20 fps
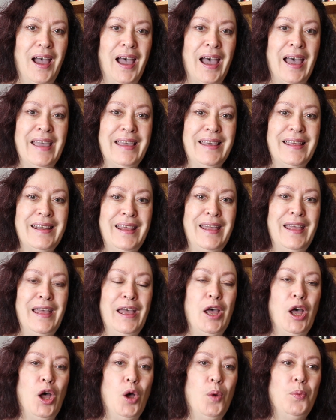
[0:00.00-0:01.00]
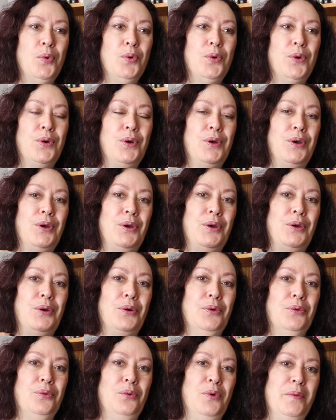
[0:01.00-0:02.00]
I can help
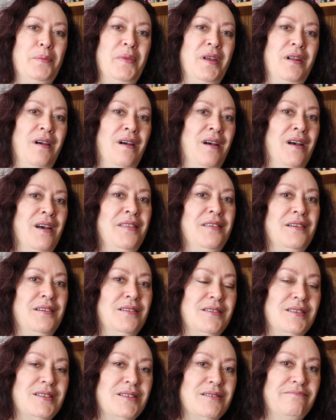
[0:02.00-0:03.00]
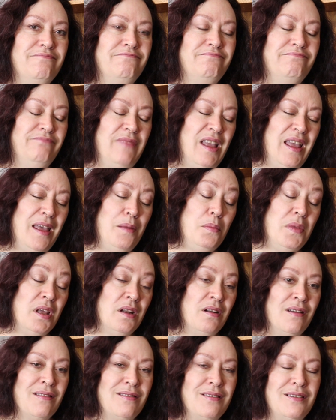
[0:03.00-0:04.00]
women authors and
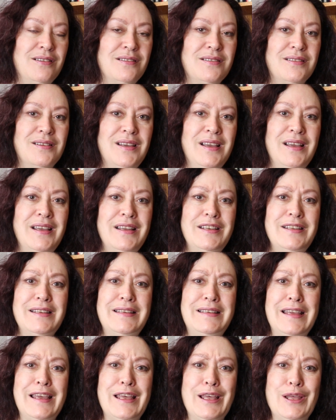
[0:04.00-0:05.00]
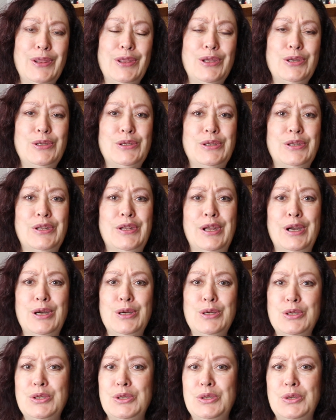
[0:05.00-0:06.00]
men authors to tell
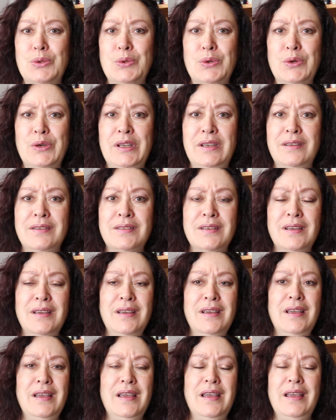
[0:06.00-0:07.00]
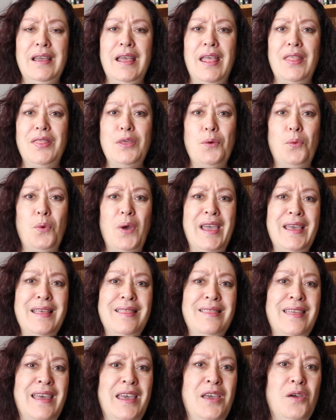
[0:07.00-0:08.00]
their stories the way
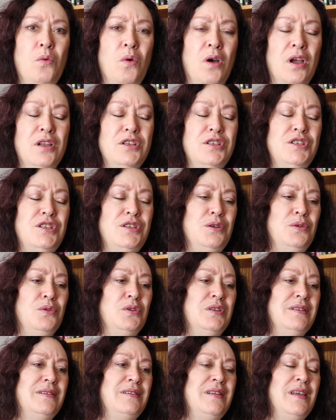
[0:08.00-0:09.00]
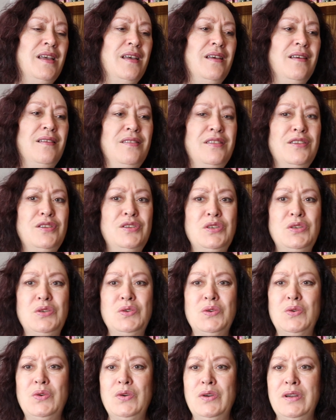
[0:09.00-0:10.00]
they want to tell the
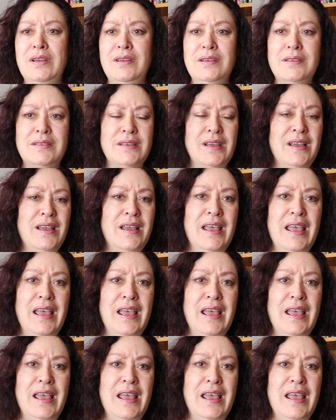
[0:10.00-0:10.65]
stories